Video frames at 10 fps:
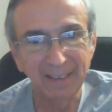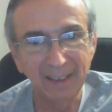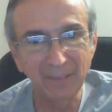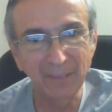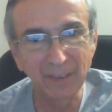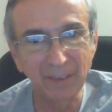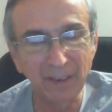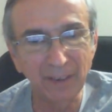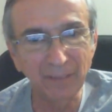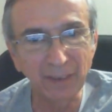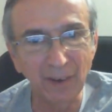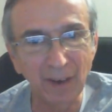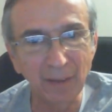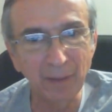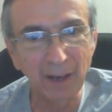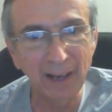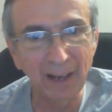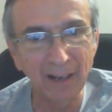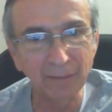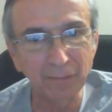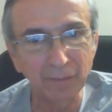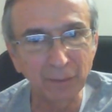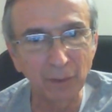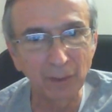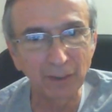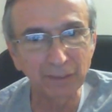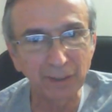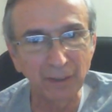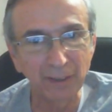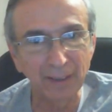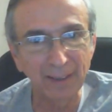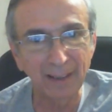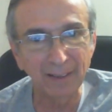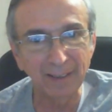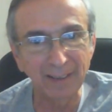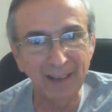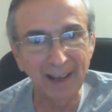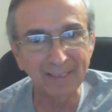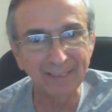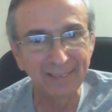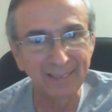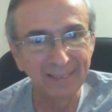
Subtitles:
If there are buyout talks going on now, they're not